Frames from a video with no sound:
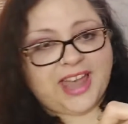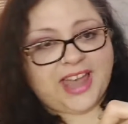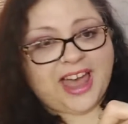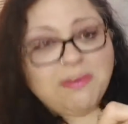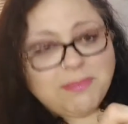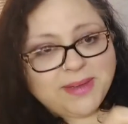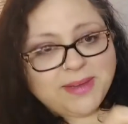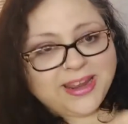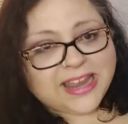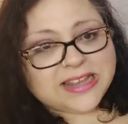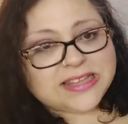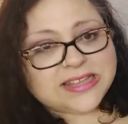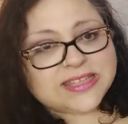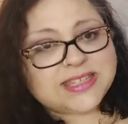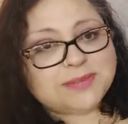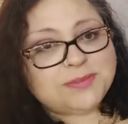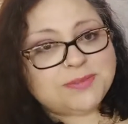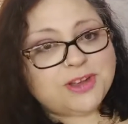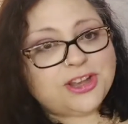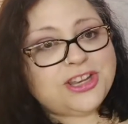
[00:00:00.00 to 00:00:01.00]
I've been getting
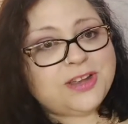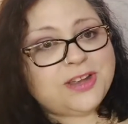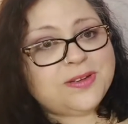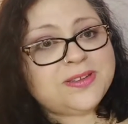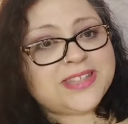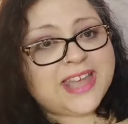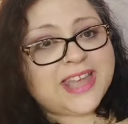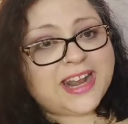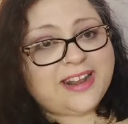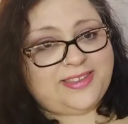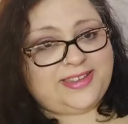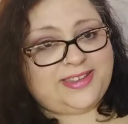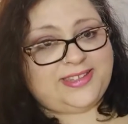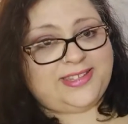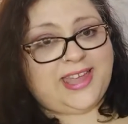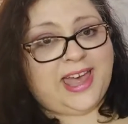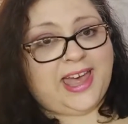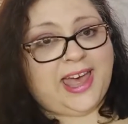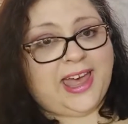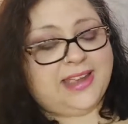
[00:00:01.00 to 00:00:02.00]
some good use out of
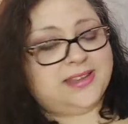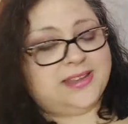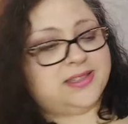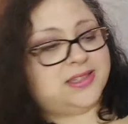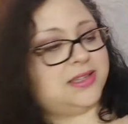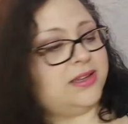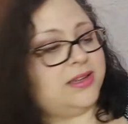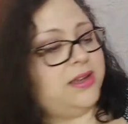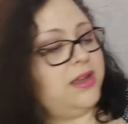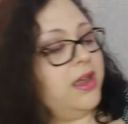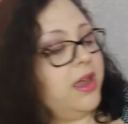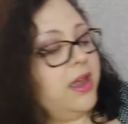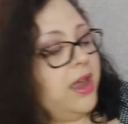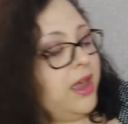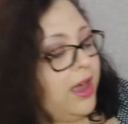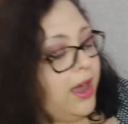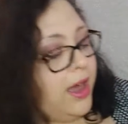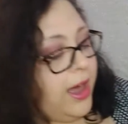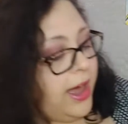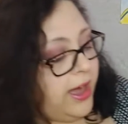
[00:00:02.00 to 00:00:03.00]
these guys.
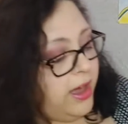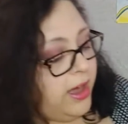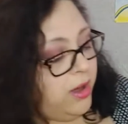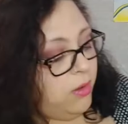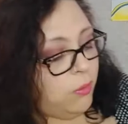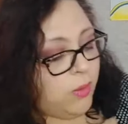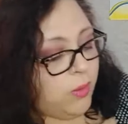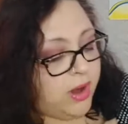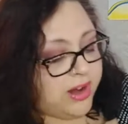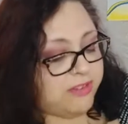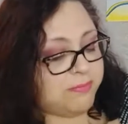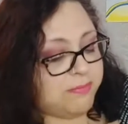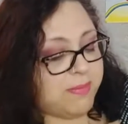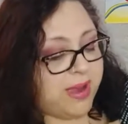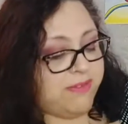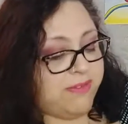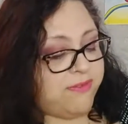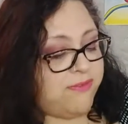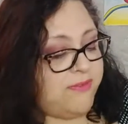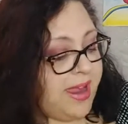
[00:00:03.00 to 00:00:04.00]
Uh, one of
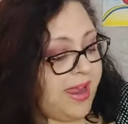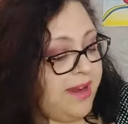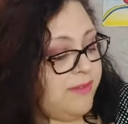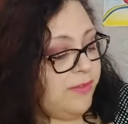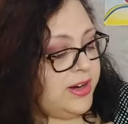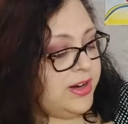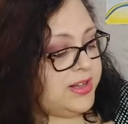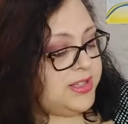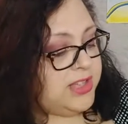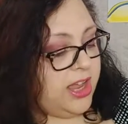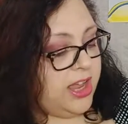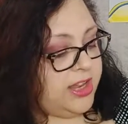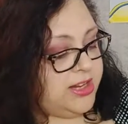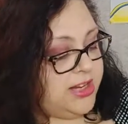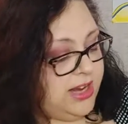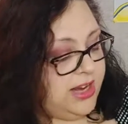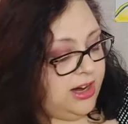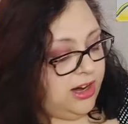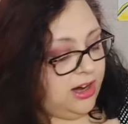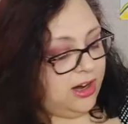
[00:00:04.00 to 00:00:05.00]
my favorites on
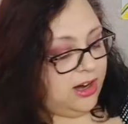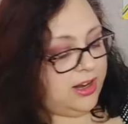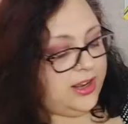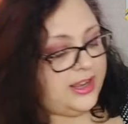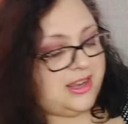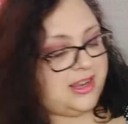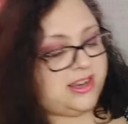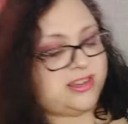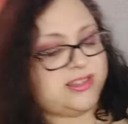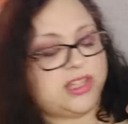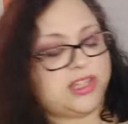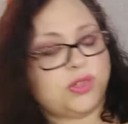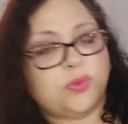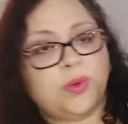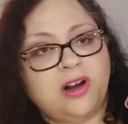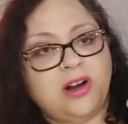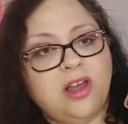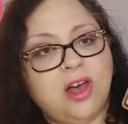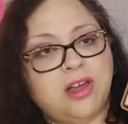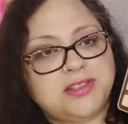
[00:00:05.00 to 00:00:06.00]
here is this
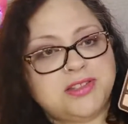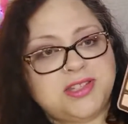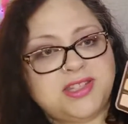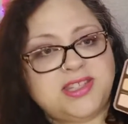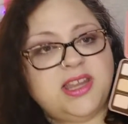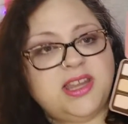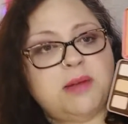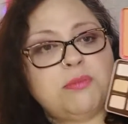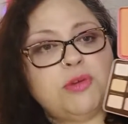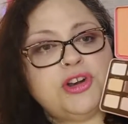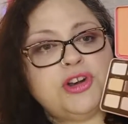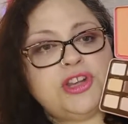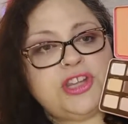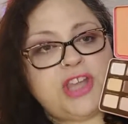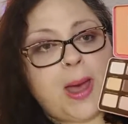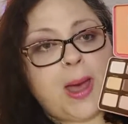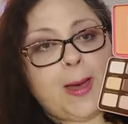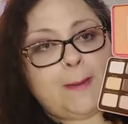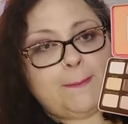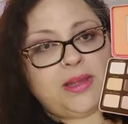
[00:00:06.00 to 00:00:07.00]
one called Summer
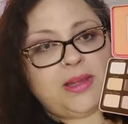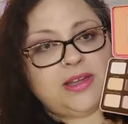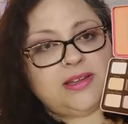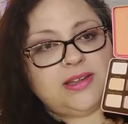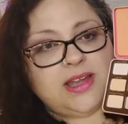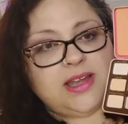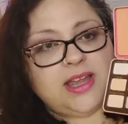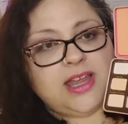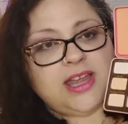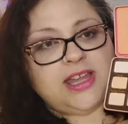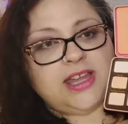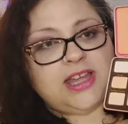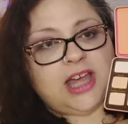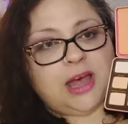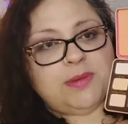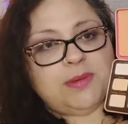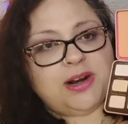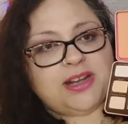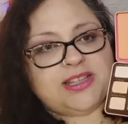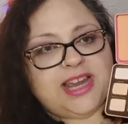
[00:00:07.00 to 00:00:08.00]
Yum.
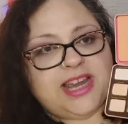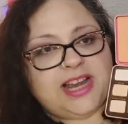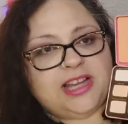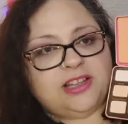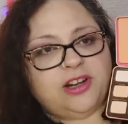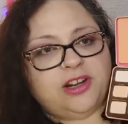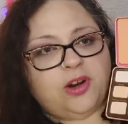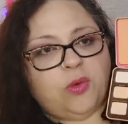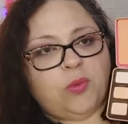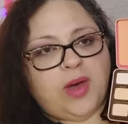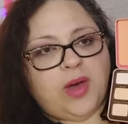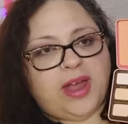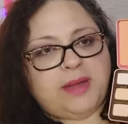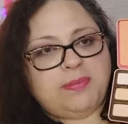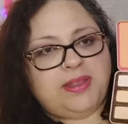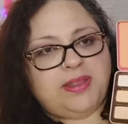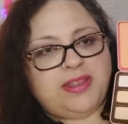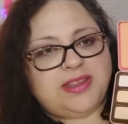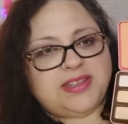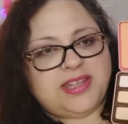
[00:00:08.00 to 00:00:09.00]
I'm going to take a little
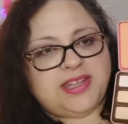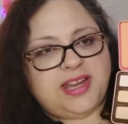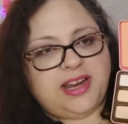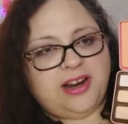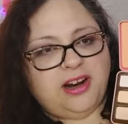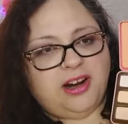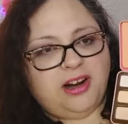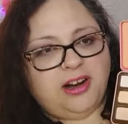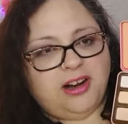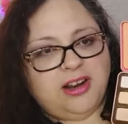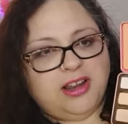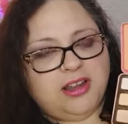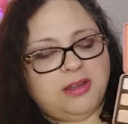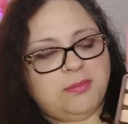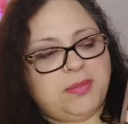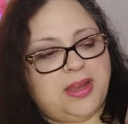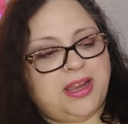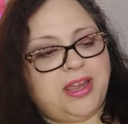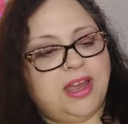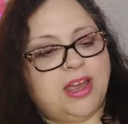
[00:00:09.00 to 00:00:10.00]
wipe of this here
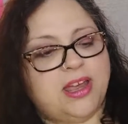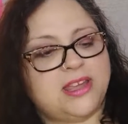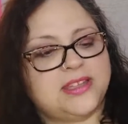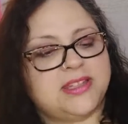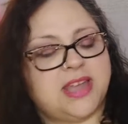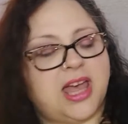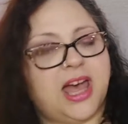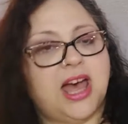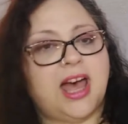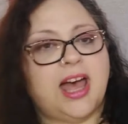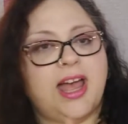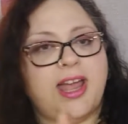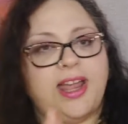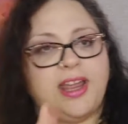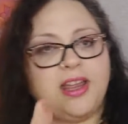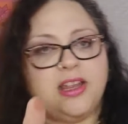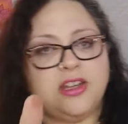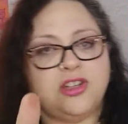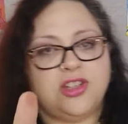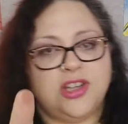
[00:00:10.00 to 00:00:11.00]
because
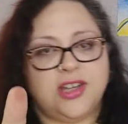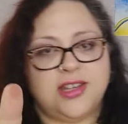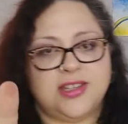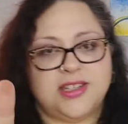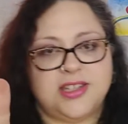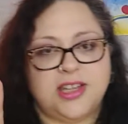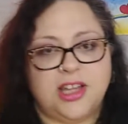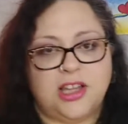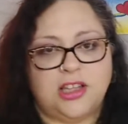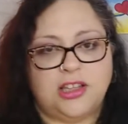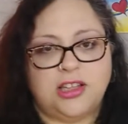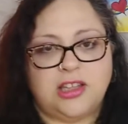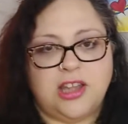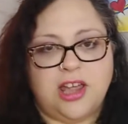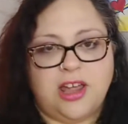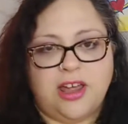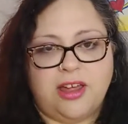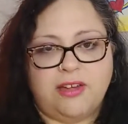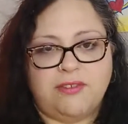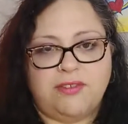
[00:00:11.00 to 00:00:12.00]
I just
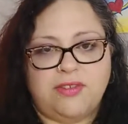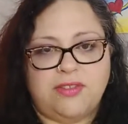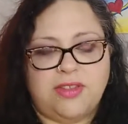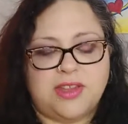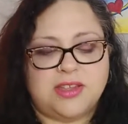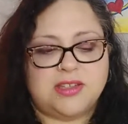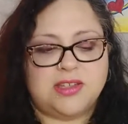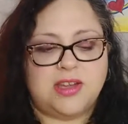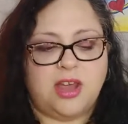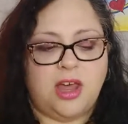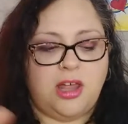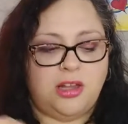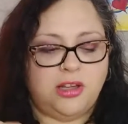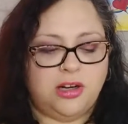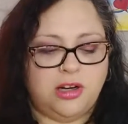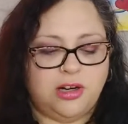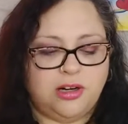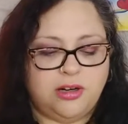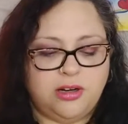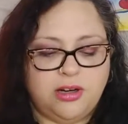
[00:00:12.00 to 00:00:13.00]
love this
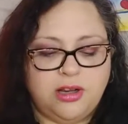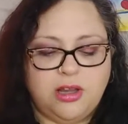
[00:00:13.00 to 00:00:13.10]
color.